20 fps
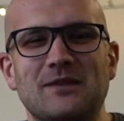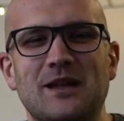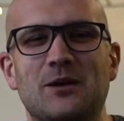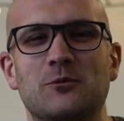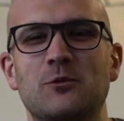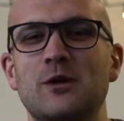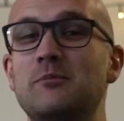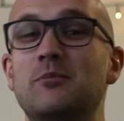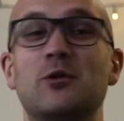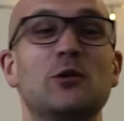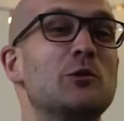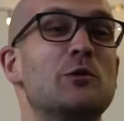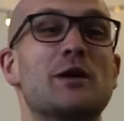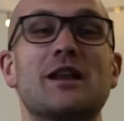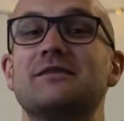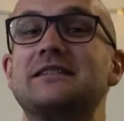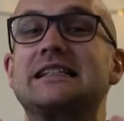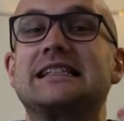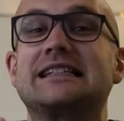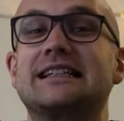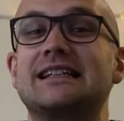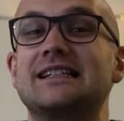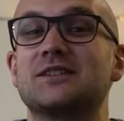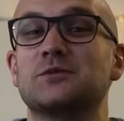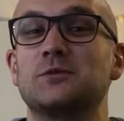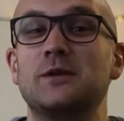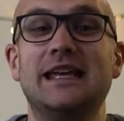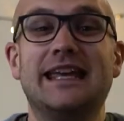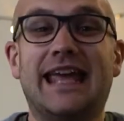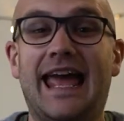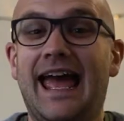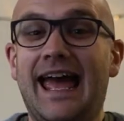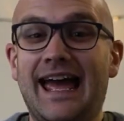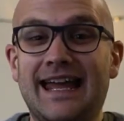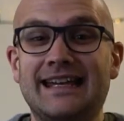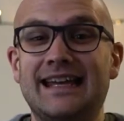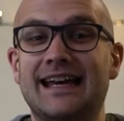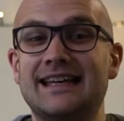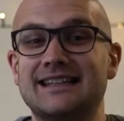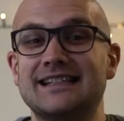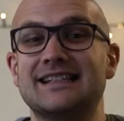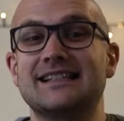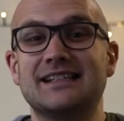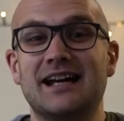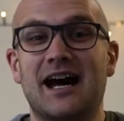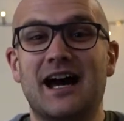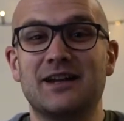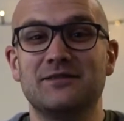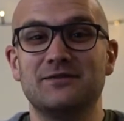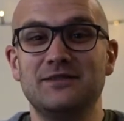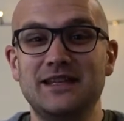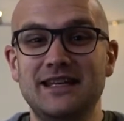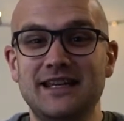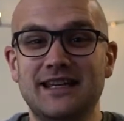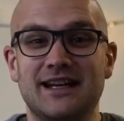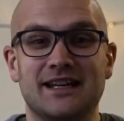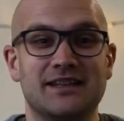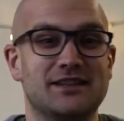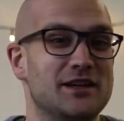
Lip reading: we pull whatever stunts we can at the start of year,